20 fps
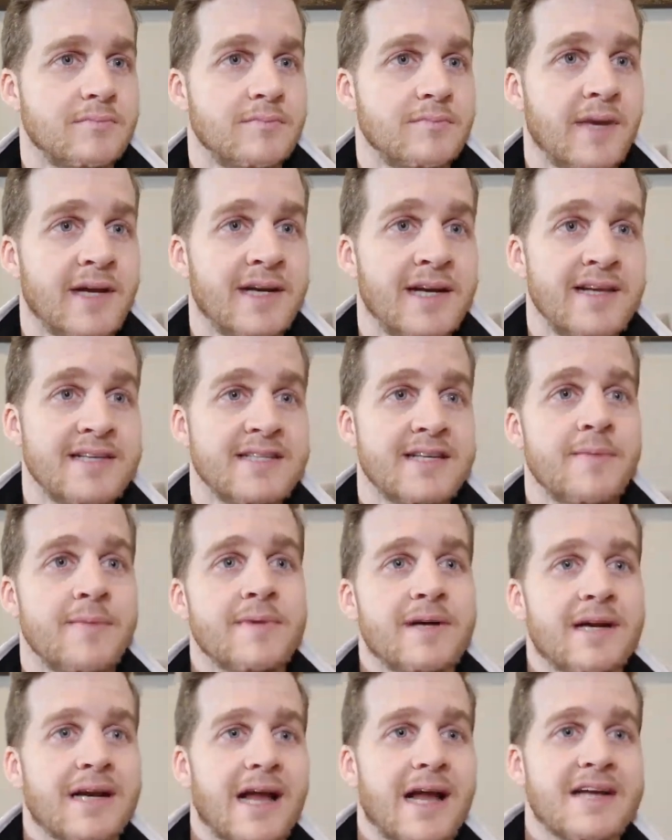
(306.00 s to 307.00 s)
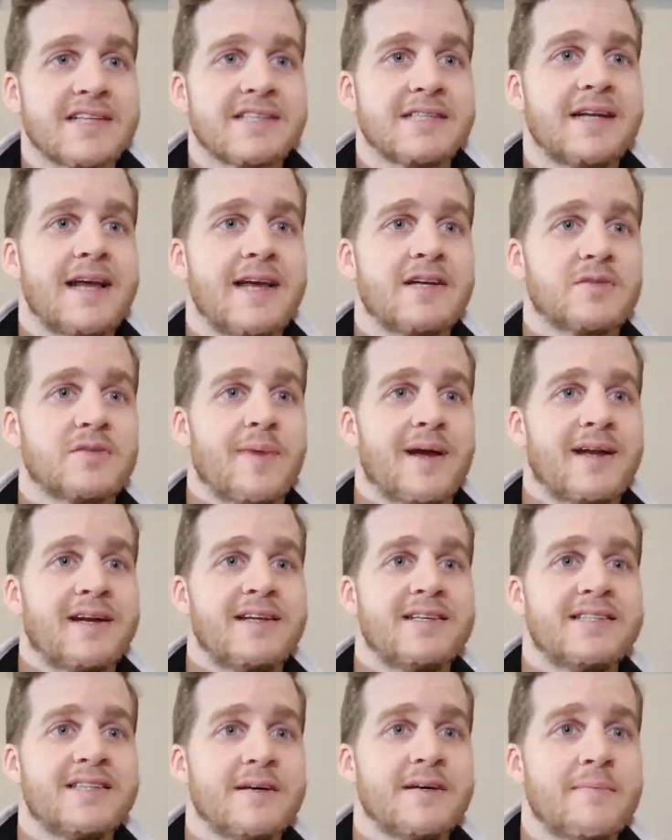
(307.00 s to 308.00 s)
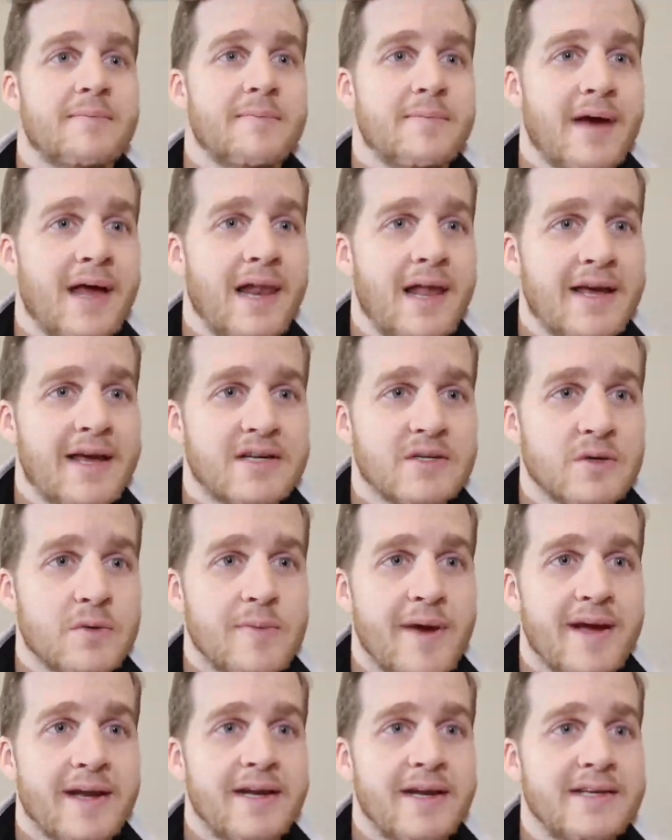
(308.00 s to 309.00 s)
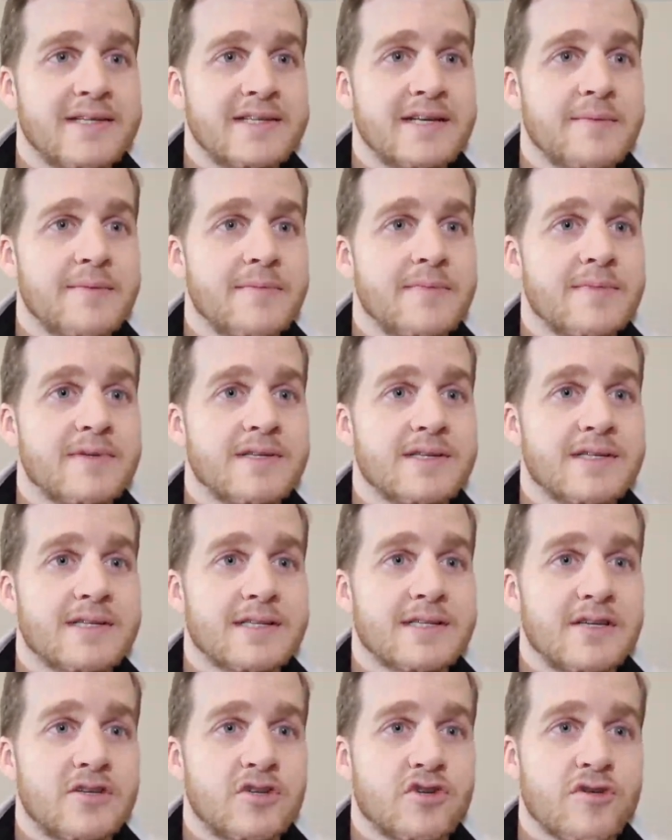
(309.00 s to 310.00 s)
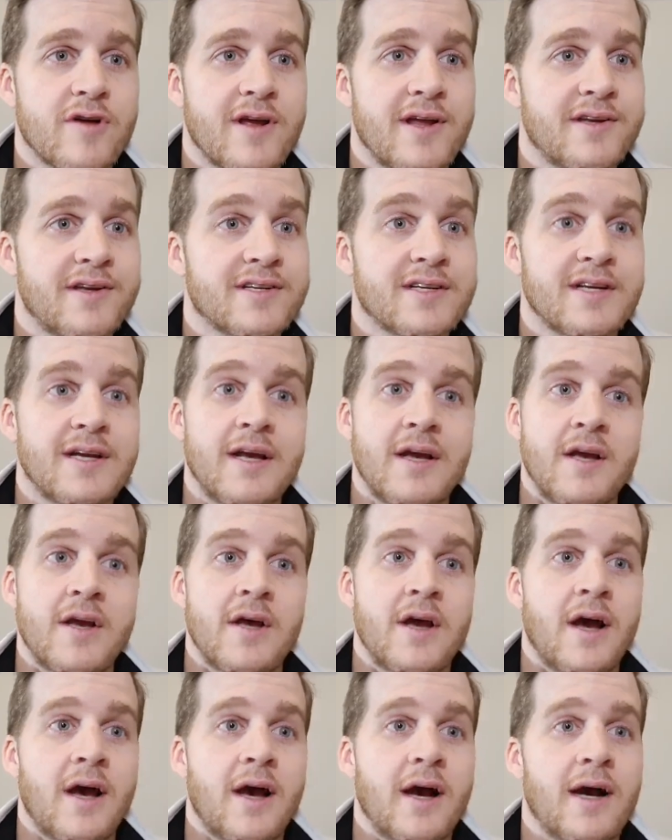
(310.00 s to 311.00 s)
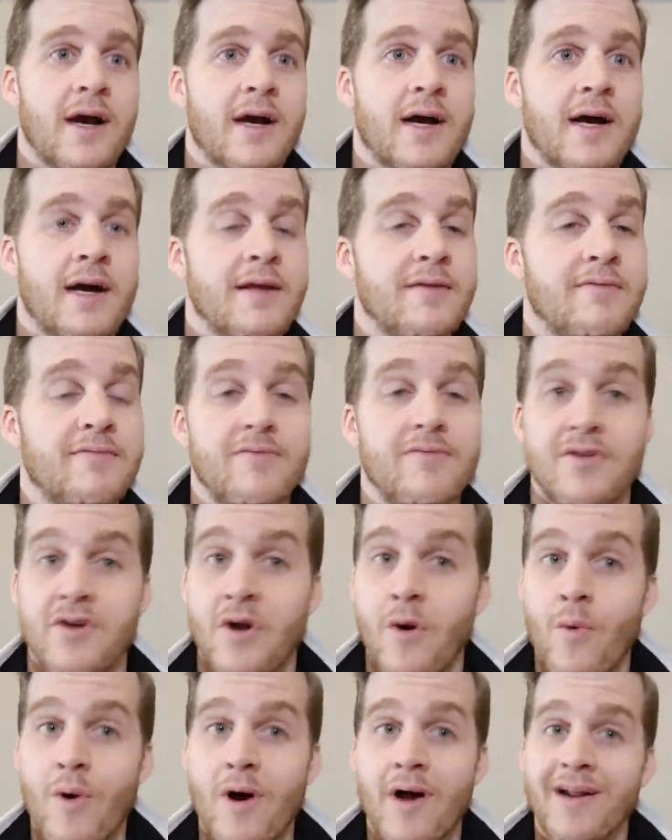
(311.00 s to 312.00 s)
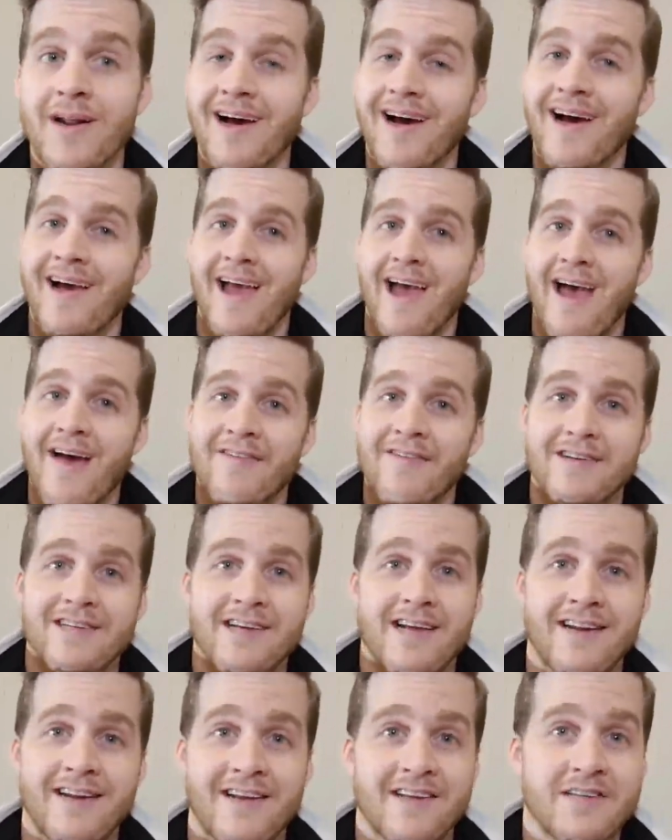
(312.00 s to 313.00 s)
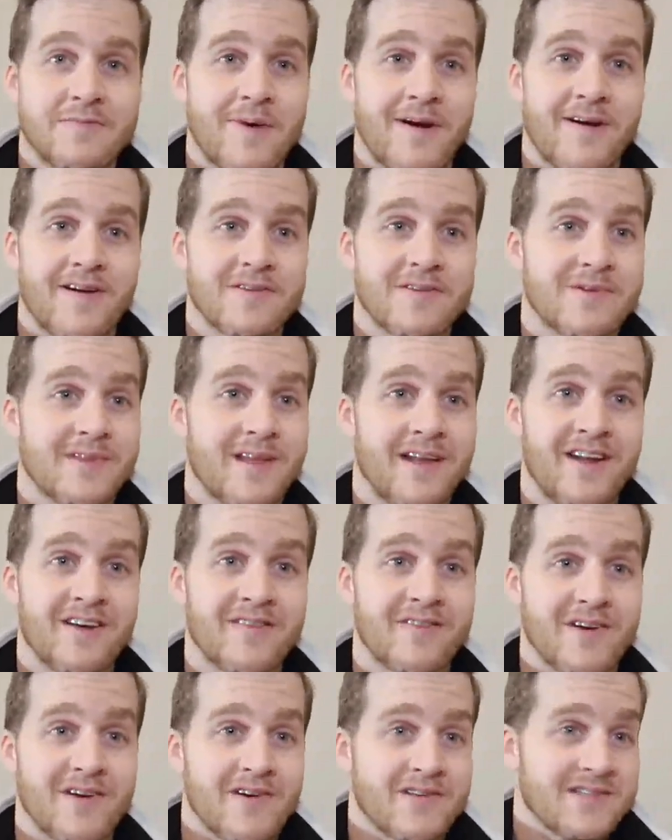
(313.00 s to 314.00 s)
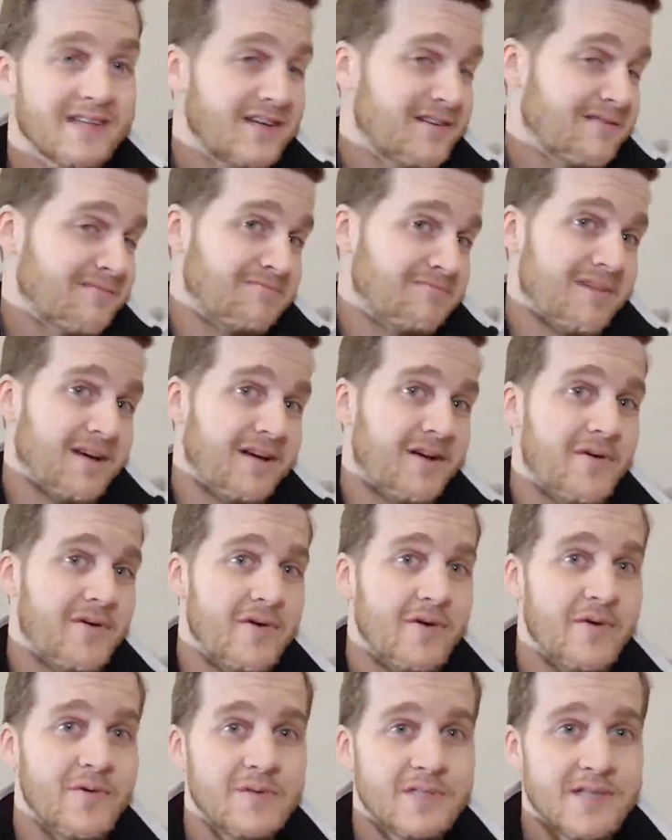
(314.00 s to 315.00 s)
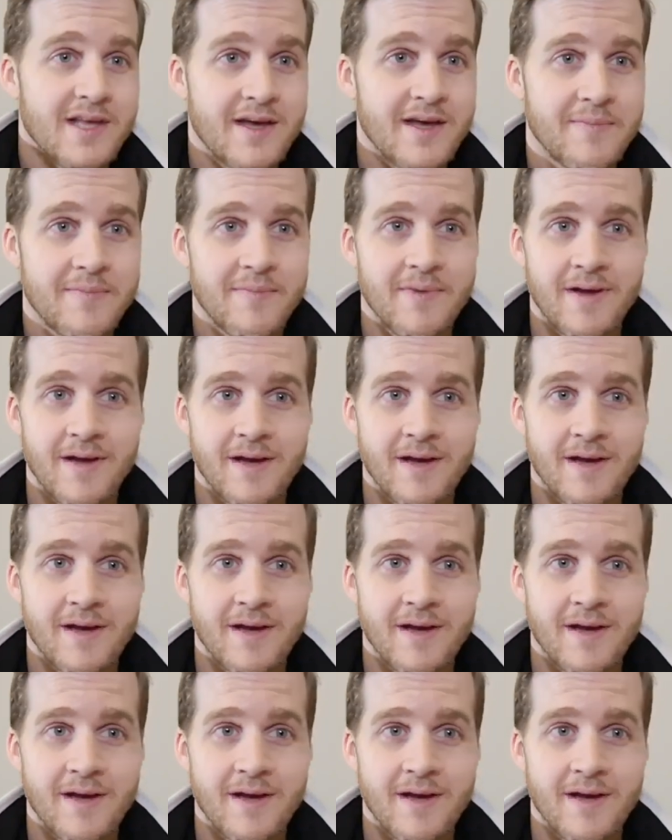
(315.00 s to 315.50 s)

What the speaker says: magnesium glycinate or magnesium malate or magnesium citrate. You know what? I haven't had any experience with any of those. I don't use them.